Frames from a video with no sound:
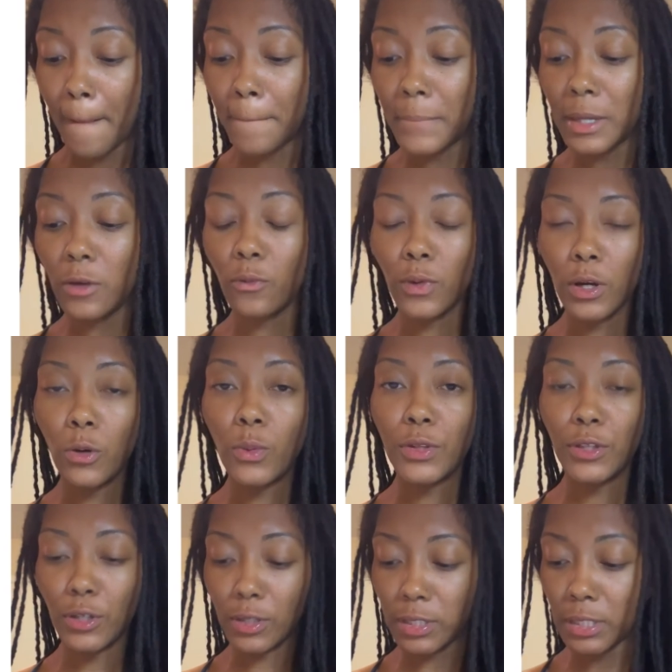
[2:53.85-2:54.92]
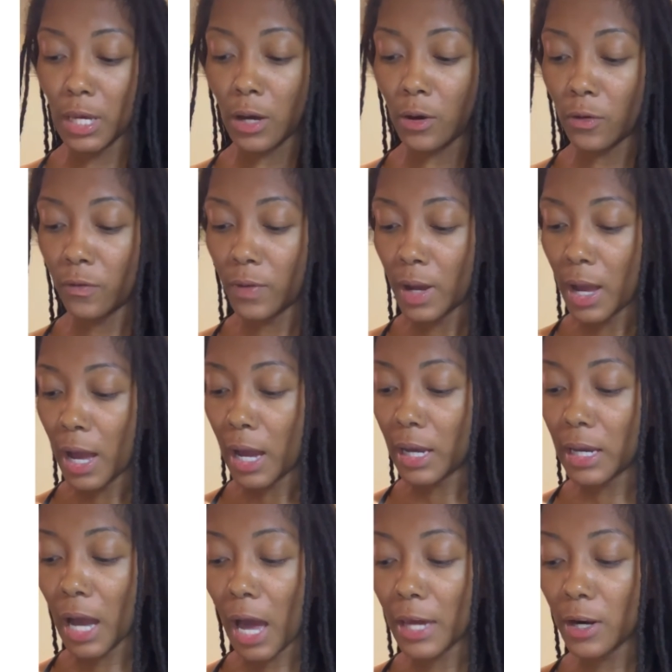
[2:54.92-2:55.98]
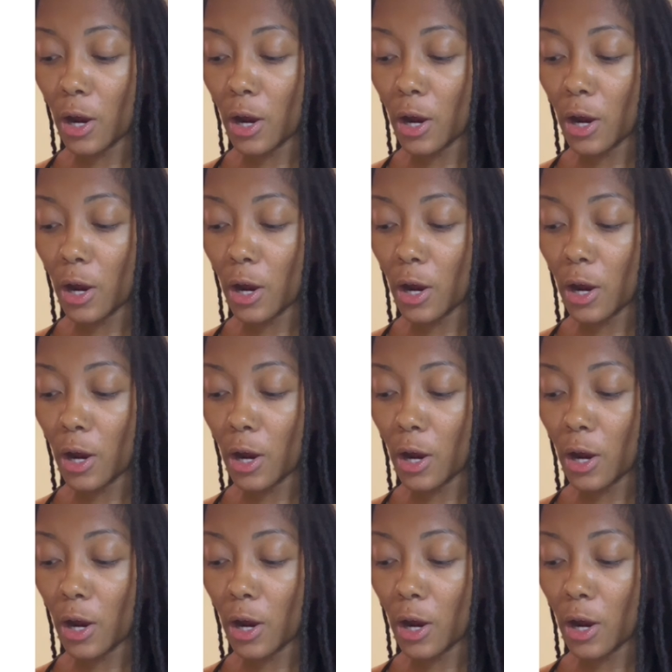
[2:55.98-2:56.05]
Be real with yourself. God